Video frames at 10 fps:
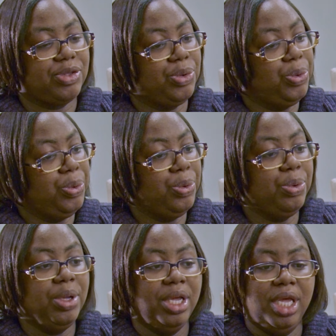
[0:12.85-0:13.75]

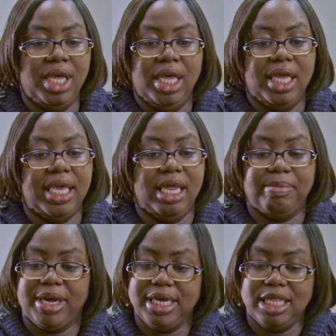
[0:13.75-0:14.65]
school,
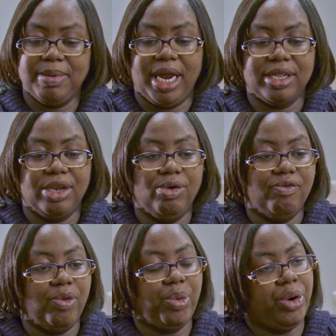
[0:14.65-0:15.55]
getting my husband out the
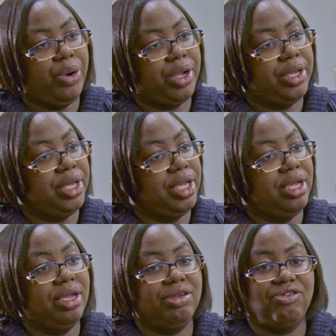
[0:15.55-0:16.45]
door for work,
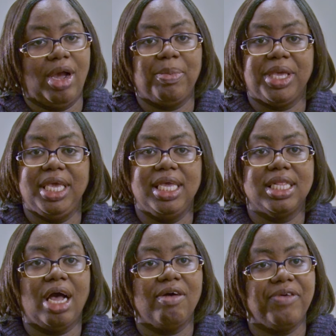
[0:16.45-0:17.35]
dropping
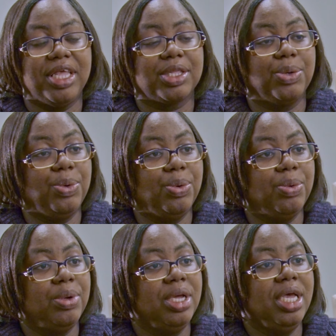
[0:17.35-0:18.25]
kids off at
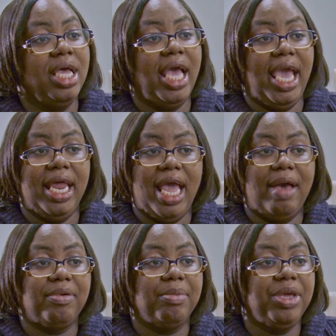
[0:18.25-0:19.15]
school, and
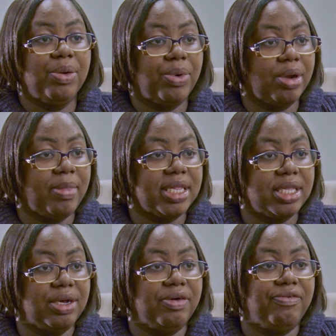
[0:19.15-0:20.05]
having to be to work
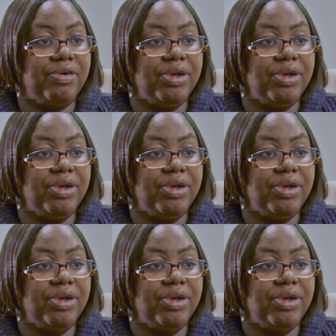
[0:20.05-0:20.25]
myself.